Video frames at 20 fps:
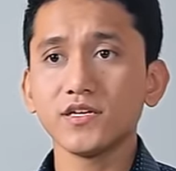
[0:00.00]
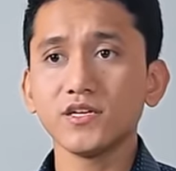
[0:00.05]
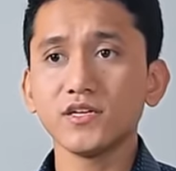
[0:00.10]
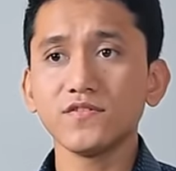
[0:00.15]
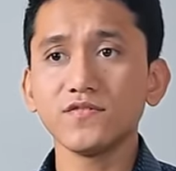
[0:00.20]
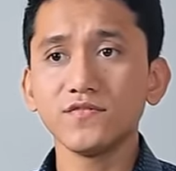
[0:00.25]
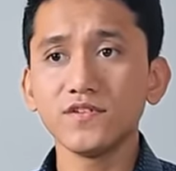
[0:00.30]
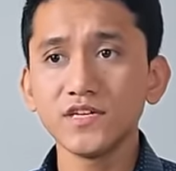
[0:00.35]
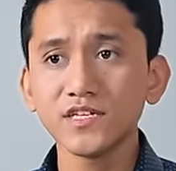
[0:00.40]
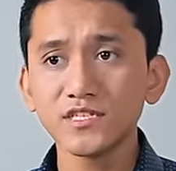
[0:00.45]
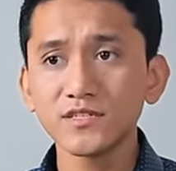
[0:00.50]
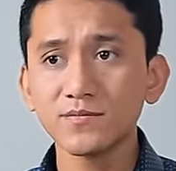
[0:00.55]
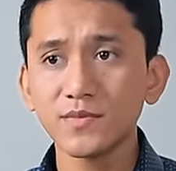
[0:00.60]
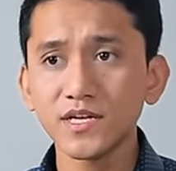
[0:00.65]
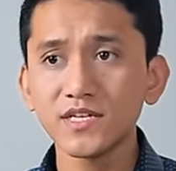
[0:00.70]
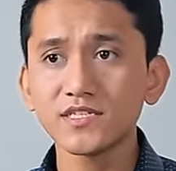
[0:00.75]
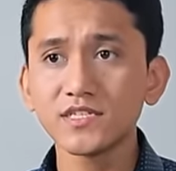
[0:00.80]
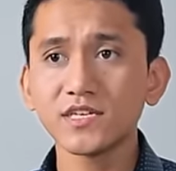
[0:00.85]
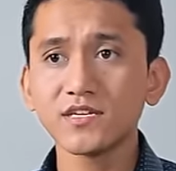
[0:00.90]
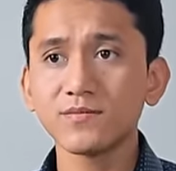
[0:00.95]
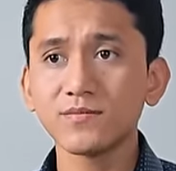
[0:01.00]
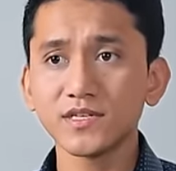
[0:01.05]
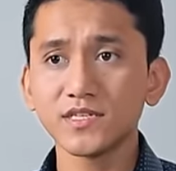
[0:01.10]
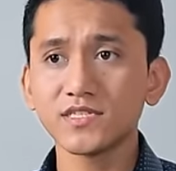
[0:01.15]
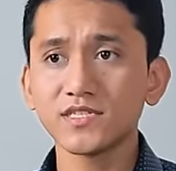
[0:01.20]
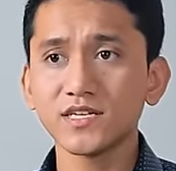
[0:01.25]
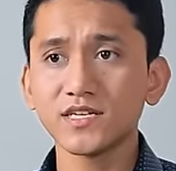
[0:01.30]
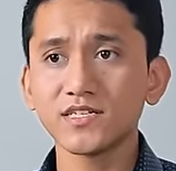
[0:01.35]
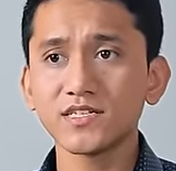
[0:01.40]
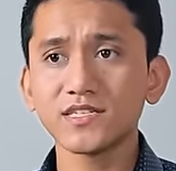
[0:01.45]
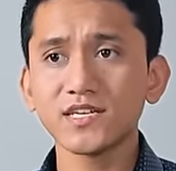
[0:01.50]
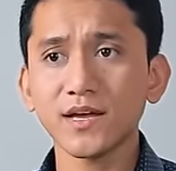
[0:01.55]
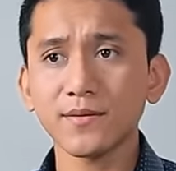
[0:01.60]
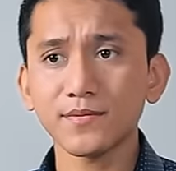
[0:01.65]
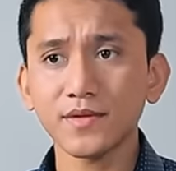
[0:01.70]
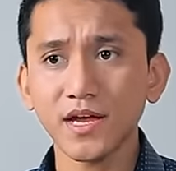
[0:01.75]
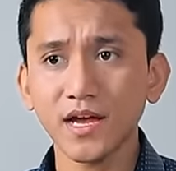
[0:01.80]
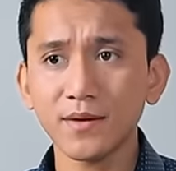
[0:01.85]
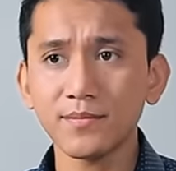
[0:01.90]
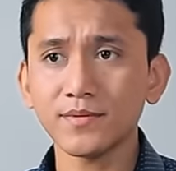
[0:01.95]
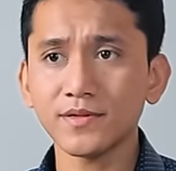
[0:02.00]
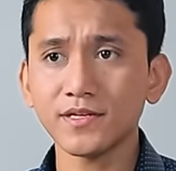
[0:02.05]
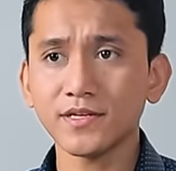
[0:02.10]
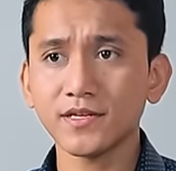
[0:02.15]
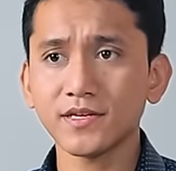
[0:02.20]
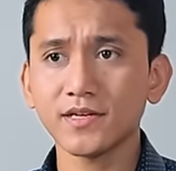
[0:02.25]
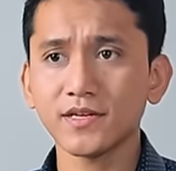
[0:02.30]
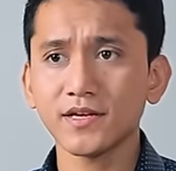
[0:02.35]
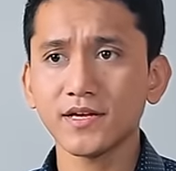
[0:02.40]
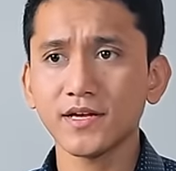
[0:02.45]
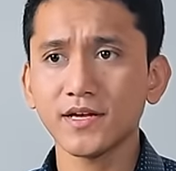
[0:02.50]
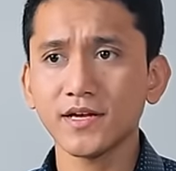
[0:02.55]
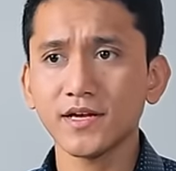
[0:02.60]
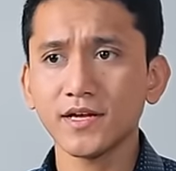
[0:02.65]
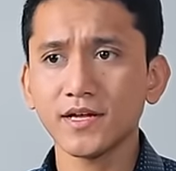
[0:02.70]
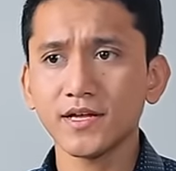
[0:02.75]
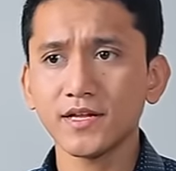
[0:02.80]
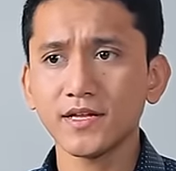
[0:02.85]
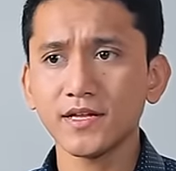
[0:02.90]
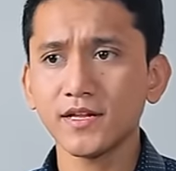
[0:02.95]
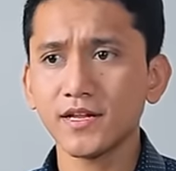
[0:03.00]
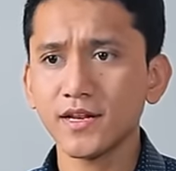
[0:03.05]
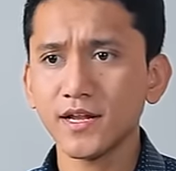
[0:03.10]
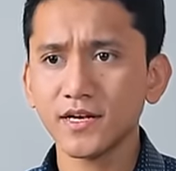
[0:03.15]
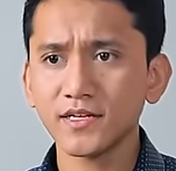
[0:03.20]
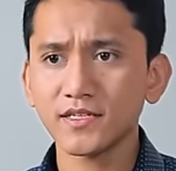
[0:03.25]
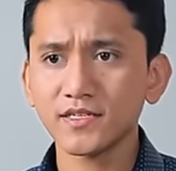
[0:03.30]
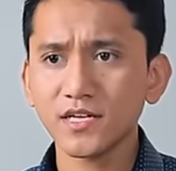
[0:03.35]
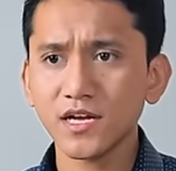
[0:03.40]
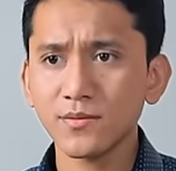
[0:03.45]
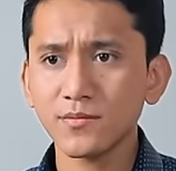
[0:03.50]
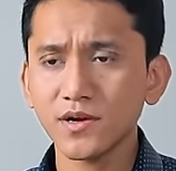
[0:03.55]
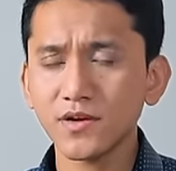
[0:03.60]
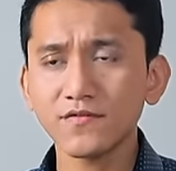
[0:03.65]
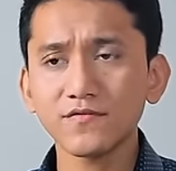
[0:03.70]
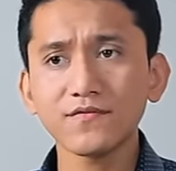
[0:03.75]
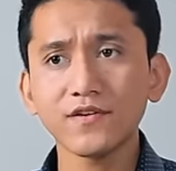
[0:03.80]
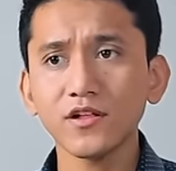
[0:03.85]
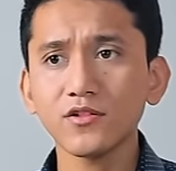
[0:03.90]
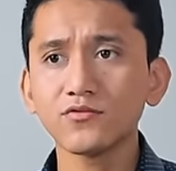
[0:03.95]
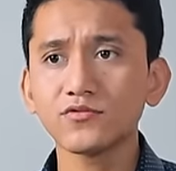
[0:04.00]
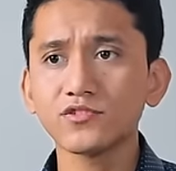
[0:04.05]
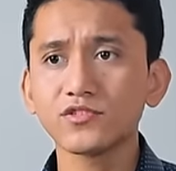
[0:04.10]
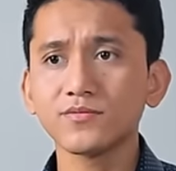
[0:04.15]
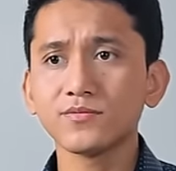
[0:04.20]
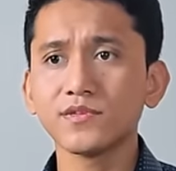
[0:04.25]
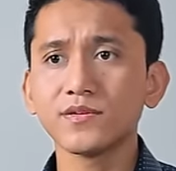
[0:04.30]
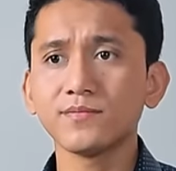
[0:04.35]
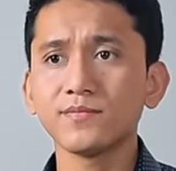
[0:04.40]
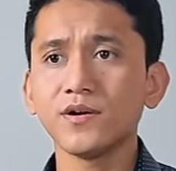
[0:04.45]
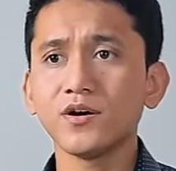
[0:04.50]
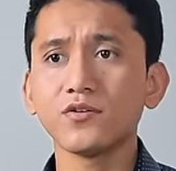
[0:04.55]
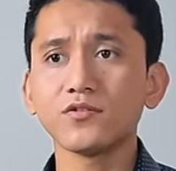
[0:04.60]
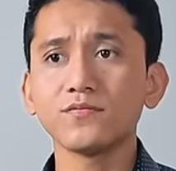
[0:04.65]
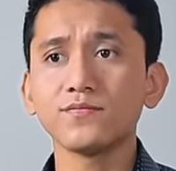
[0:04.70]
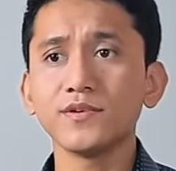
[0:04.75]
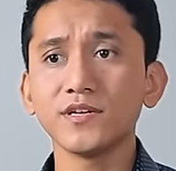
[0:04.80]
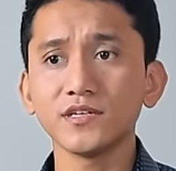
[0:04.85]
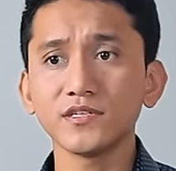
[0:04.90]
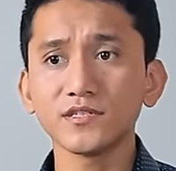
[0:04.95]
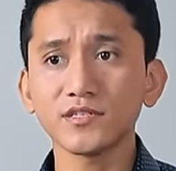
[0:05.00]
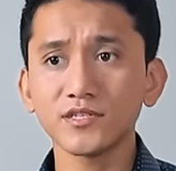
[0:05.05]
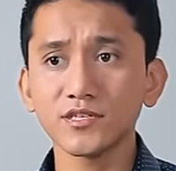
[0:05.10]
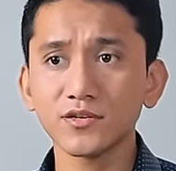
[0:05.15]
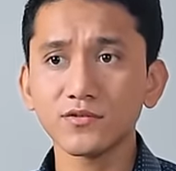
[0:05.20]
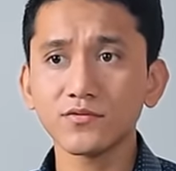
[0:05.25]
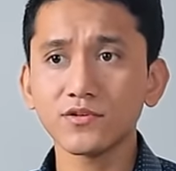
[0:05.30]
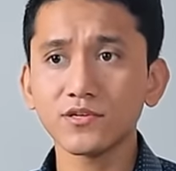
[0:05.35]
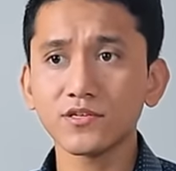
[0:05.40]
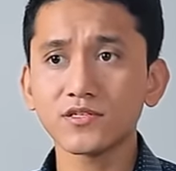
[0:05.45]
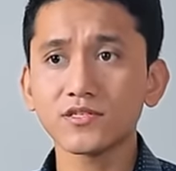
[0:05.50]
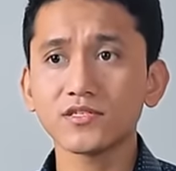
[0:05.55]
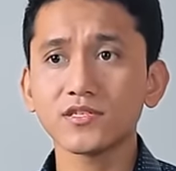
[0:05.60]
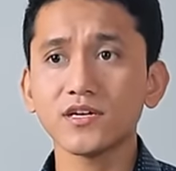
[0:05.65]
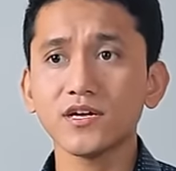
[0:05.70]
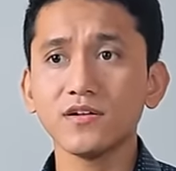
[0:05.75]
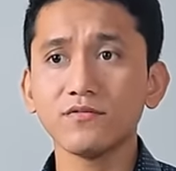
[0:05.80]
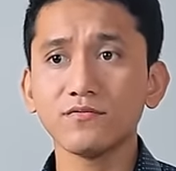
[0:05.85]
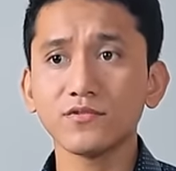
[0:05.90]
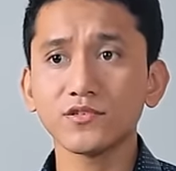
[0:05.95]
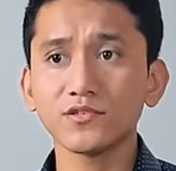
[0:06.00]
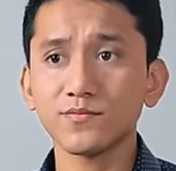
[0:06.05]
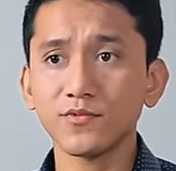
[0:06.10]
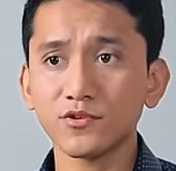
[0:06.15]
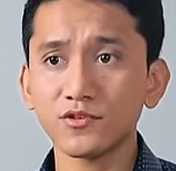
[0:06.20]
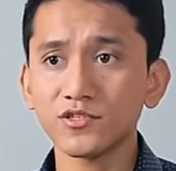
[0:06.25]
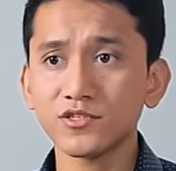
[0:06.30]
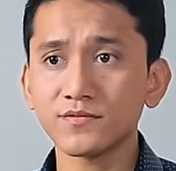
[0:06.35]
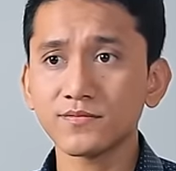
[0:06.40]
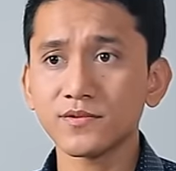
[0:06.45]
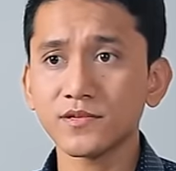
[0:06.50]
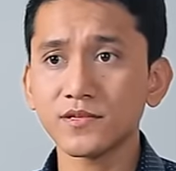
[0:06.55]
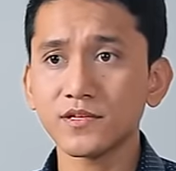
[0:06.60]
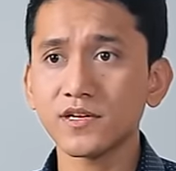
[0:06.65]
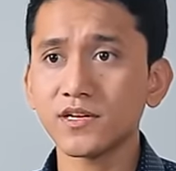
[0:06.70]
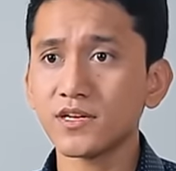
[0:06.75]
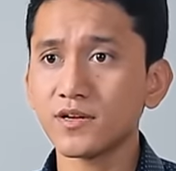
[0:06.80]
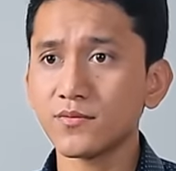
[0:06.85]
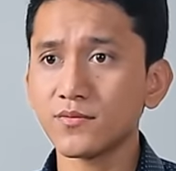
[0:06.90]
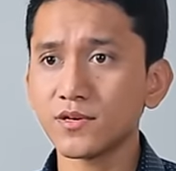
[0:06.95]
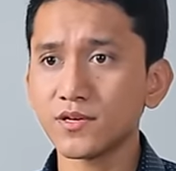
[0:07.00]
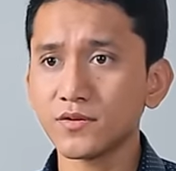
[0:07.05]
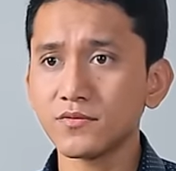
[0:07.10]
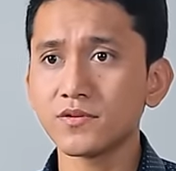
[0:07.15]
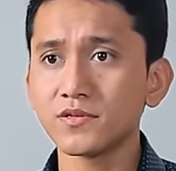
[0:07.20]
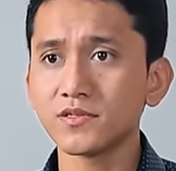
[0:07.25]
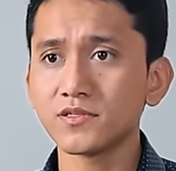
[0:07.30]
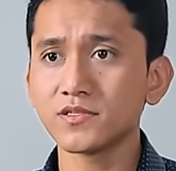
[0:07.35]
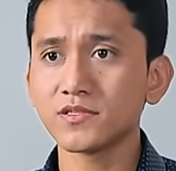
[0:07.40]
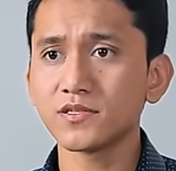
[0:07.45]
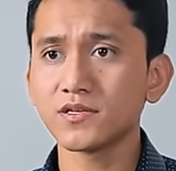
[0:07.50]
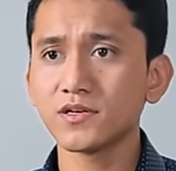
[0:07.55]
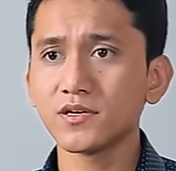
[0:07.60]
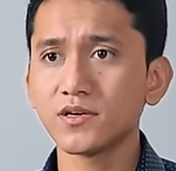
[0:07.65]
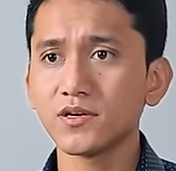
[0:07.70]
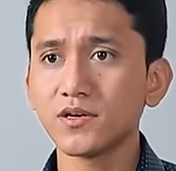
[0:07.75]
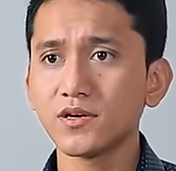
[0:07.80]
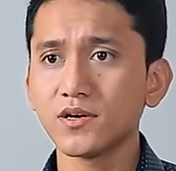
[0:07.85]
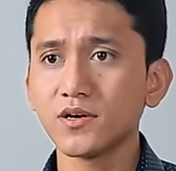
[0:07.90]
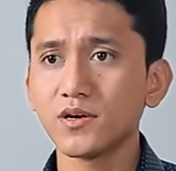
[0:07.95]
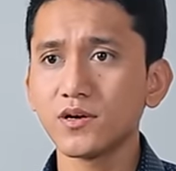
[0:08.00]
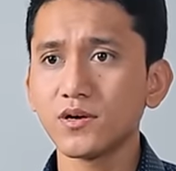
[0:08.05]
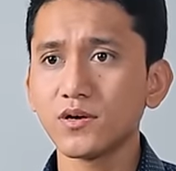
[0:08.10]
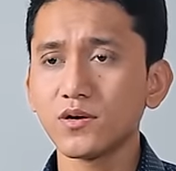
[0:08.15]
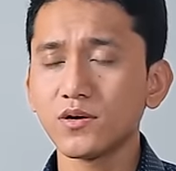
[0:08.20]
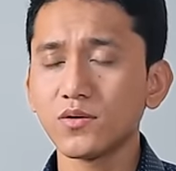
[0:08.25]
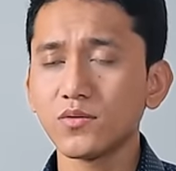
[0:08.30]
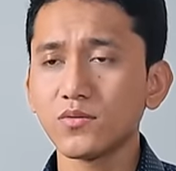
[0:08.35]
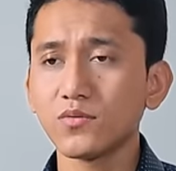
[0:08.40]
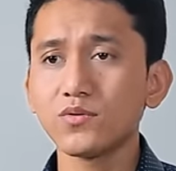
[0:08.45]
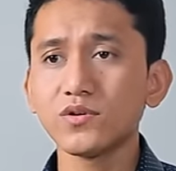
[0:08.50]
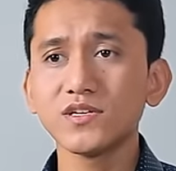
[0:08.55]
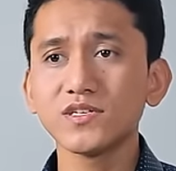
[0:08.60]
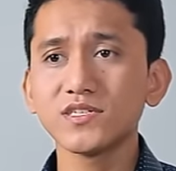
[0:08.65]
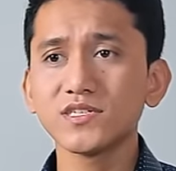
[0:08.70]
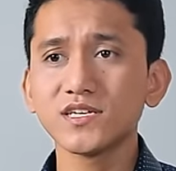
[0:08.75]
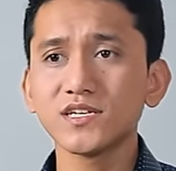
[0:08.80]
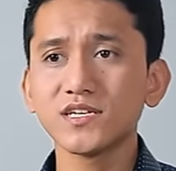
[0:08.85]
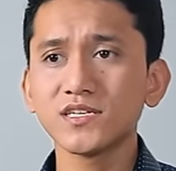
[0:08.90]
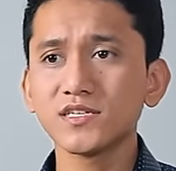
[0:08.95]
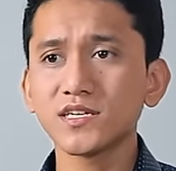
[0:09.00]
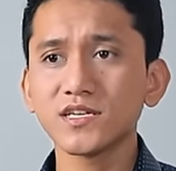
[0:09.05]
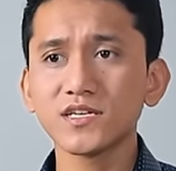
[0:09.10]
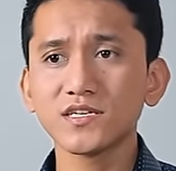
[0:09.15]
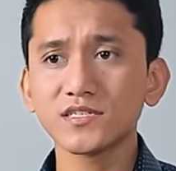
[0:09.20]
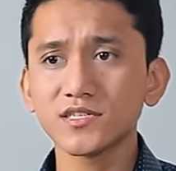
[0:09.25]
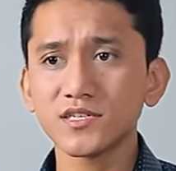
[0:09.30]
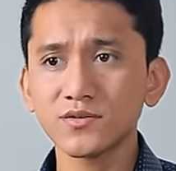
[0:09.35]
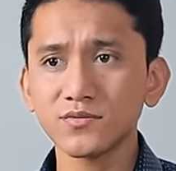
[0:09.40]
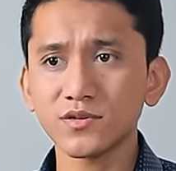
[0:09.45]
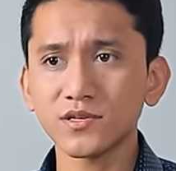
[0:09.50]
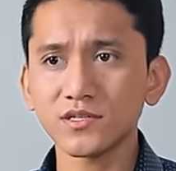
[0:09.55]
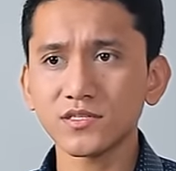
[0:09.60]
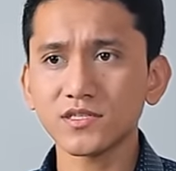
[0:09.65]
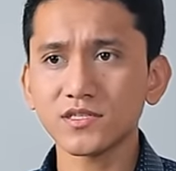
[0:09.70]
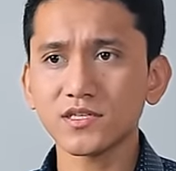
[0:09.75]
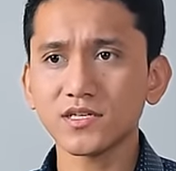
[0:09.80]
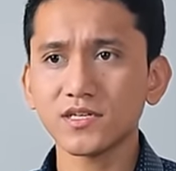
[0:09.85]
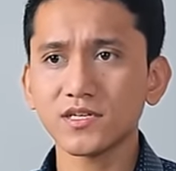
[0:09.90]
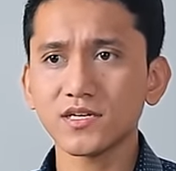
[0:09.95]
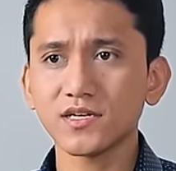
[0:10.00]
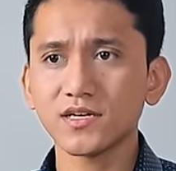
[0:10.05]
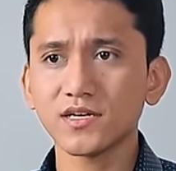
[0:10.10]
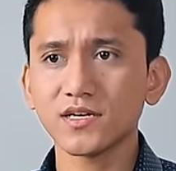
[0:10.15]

If these basic mistakes kept happening, Then the next time I fellowshipped about being serious and responsible in our duties. Would he still take it seriously?